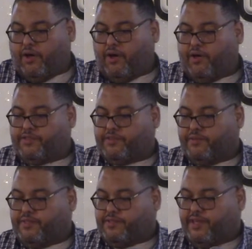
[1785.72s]

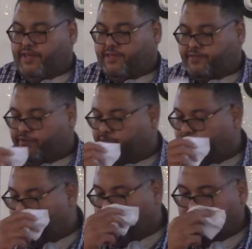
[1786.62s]
Also, it says,
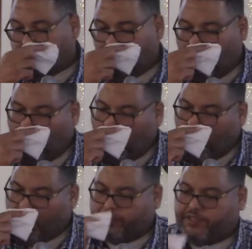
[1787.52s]
remember,
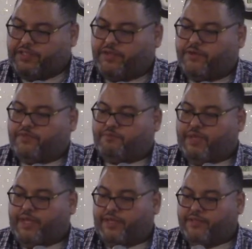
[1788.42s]
she turns
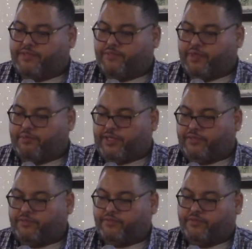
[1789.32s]
men into women,
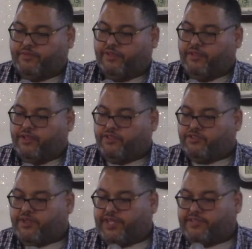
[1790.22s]

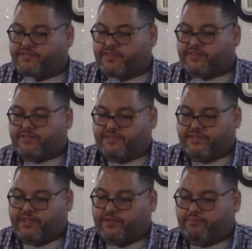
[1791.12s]
transitions
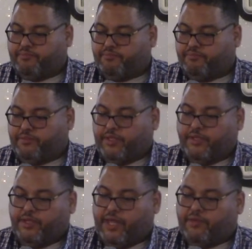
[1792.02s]
them
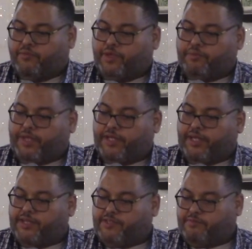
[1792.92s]
and women
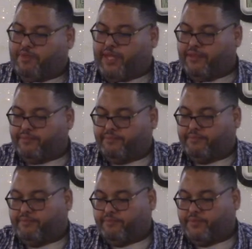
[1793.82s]
into men.
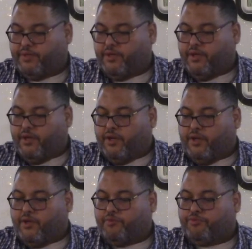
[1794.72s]

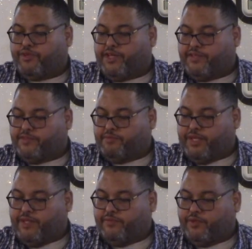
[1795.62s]
Her priests,
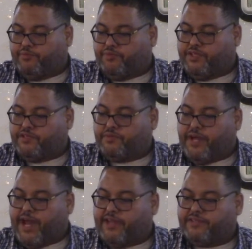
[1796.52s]
many of her priests were
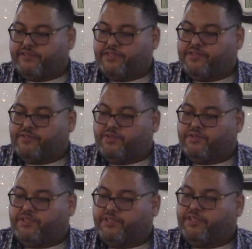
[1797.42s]
actually
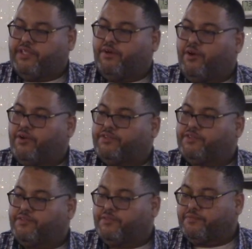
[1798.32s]
surgically
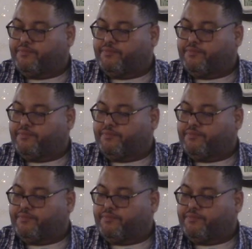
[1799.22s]
altered.